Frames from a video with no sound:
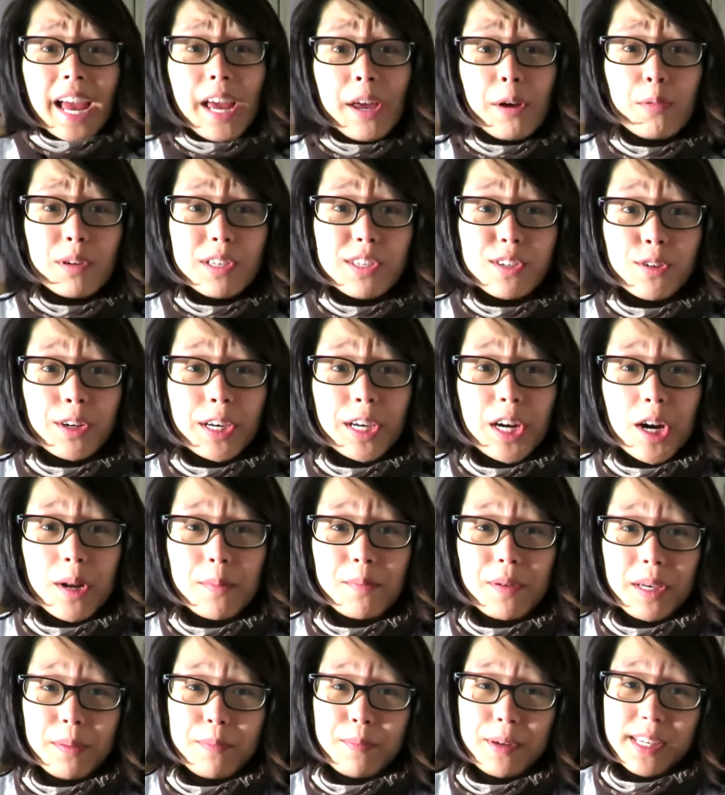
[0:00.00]
Hey, what's going on,
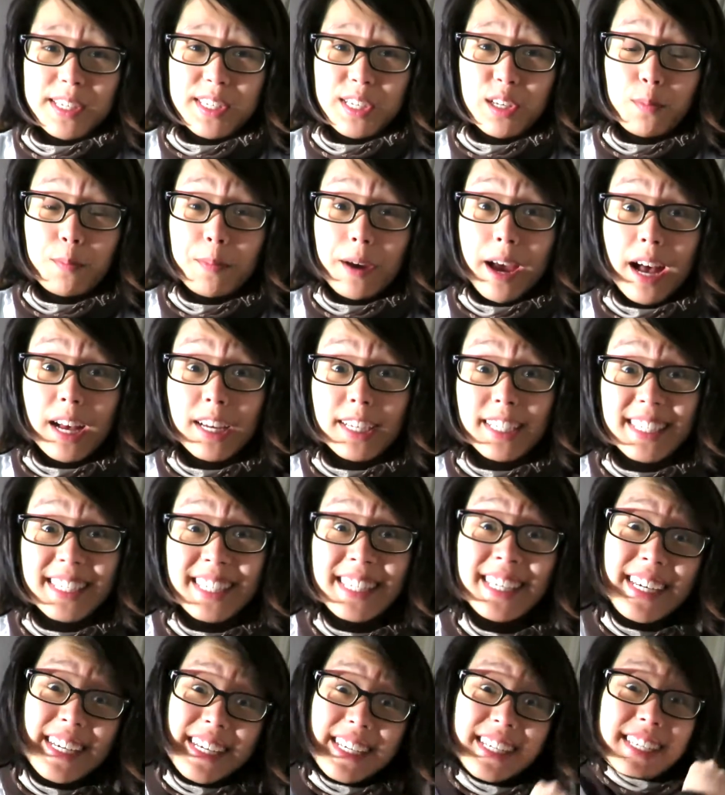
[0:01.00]
PPixel pals?
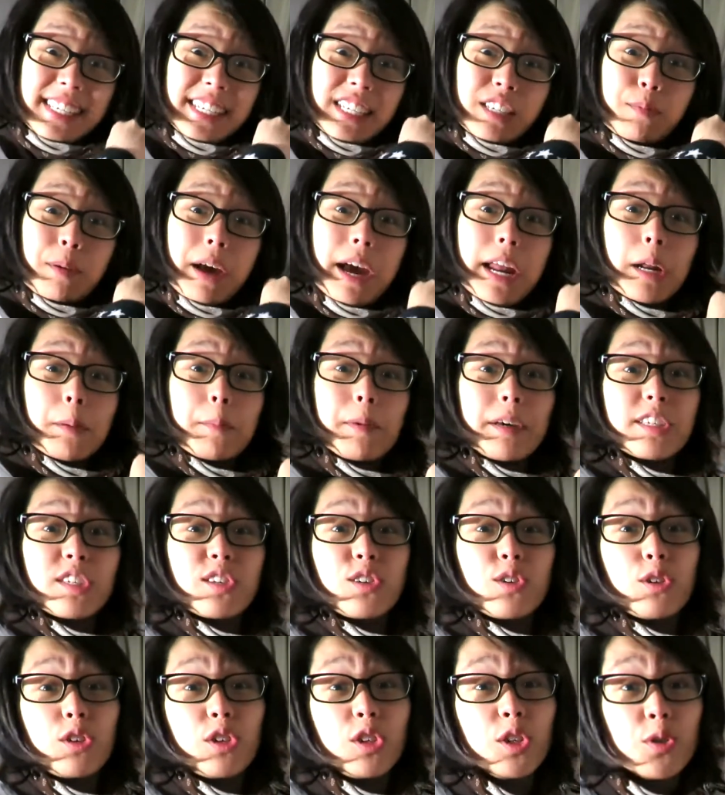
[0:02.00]
This is
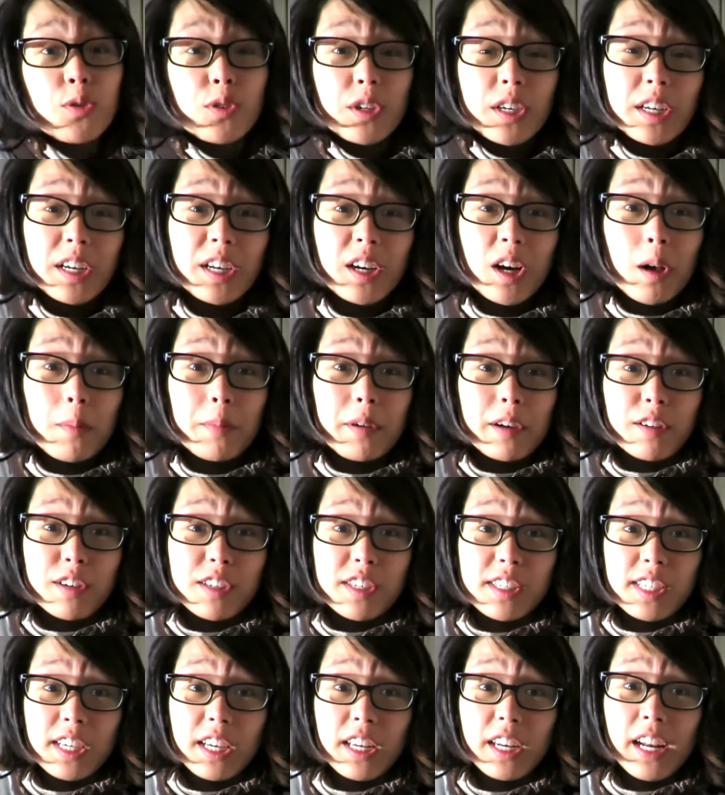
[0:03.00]
PanickedPixel, you can call me
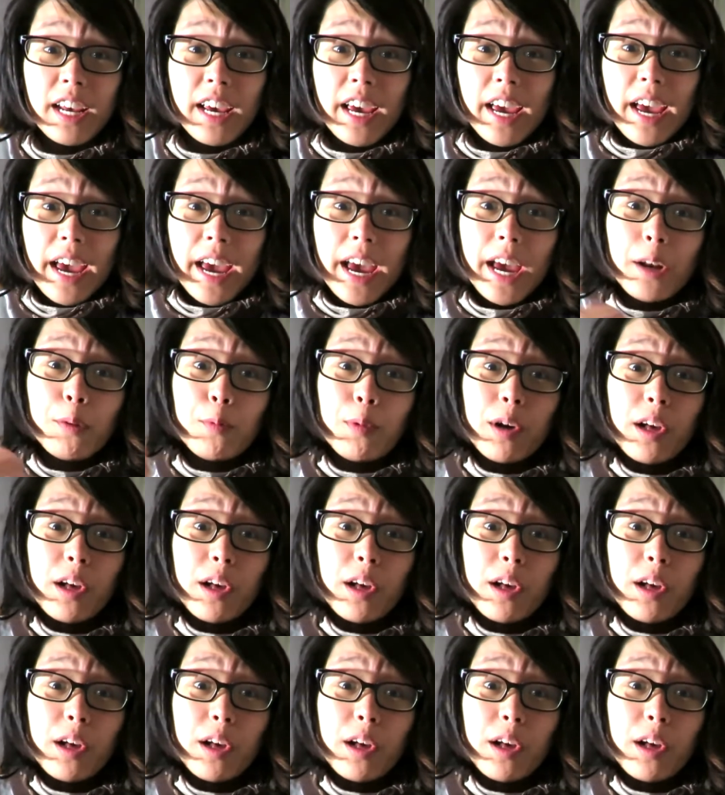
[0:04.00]
Christine, and